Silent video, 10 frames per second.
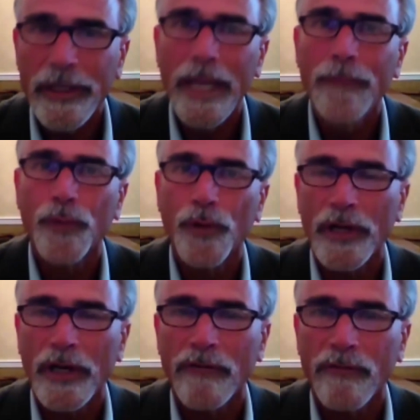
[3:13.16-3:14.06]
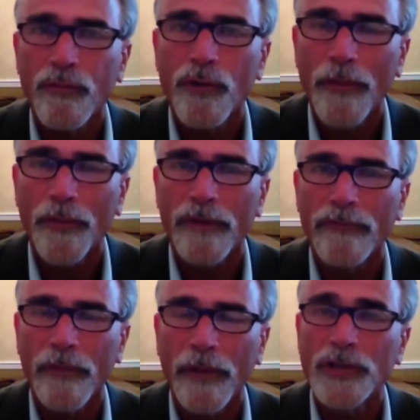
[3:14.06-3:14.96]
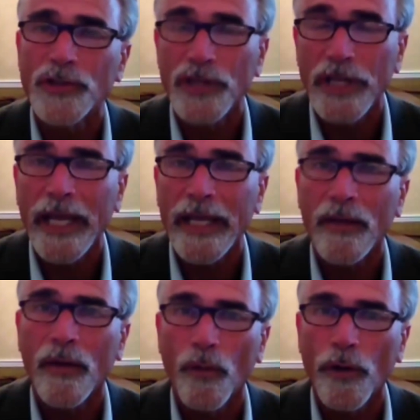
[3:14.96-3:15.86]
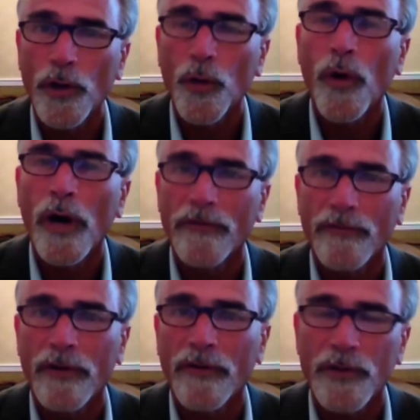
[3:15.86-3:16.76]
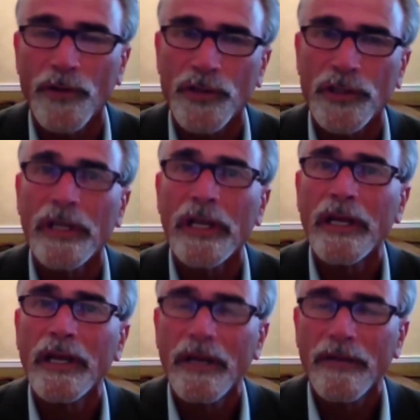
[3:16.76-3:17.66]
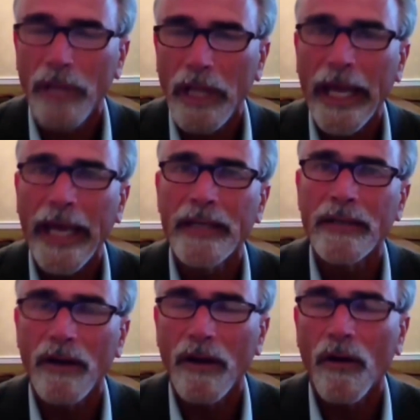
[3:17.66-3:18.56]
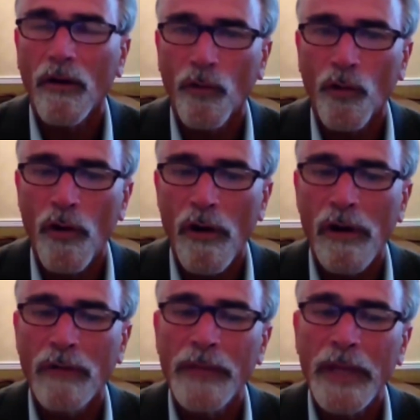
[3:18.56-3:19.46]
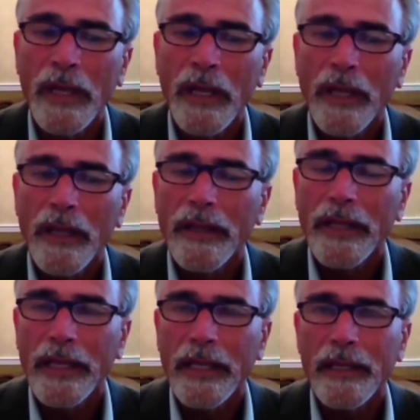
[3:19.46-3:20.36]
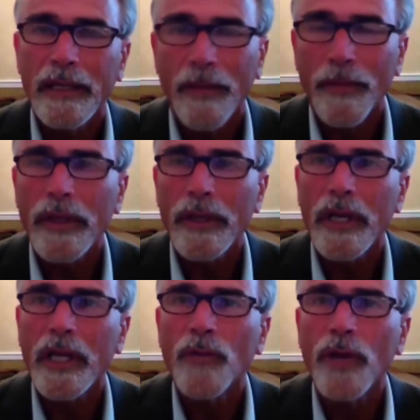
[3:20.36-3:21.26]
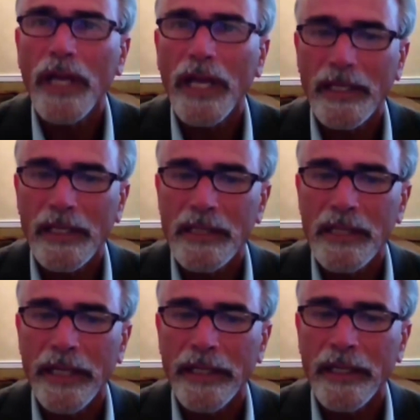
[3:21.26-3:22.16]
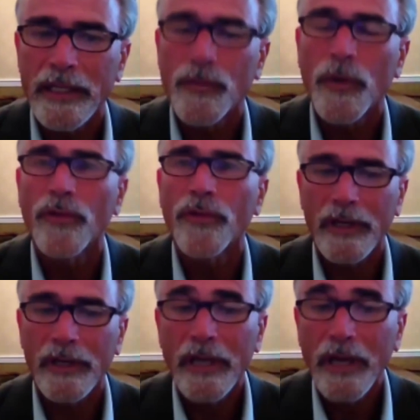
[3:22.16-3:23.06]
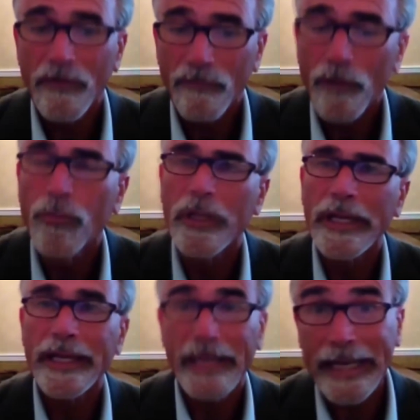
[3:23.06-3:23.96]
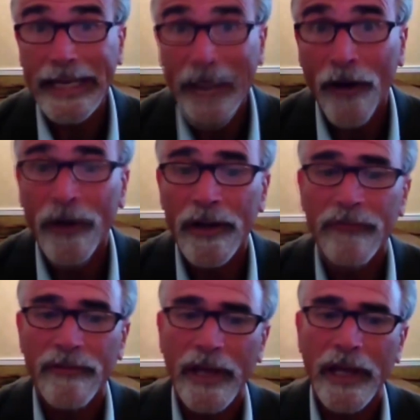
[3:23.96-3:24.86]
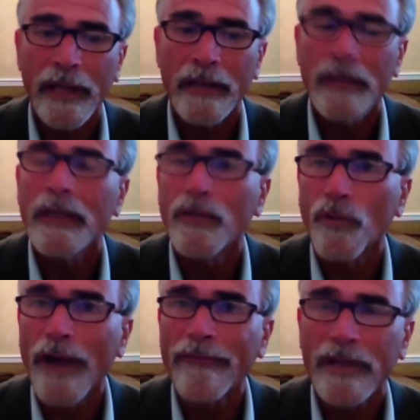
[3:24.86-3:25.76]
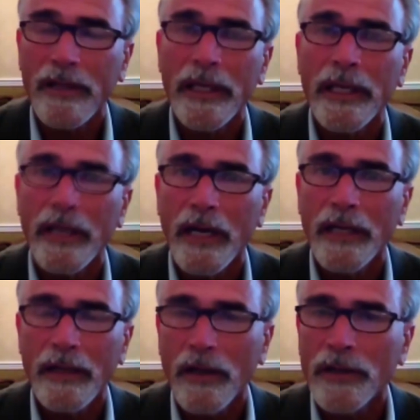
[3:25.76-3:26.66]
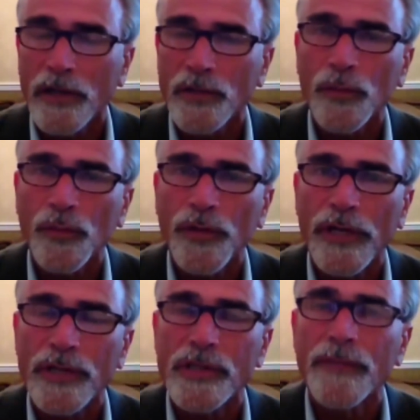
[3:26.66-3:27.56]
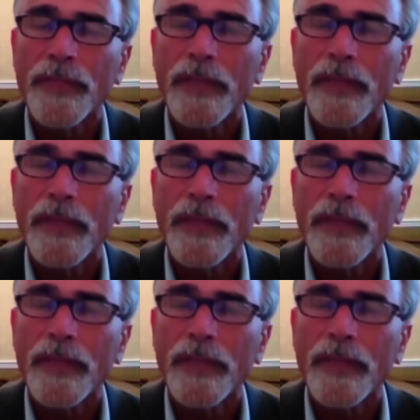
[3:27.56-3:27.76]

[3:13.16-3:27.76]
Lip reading: input of proper information to get what you want for an efficient plan overall. The ability to communicate these ideas both verbally and in narrative and graphically on architectural prints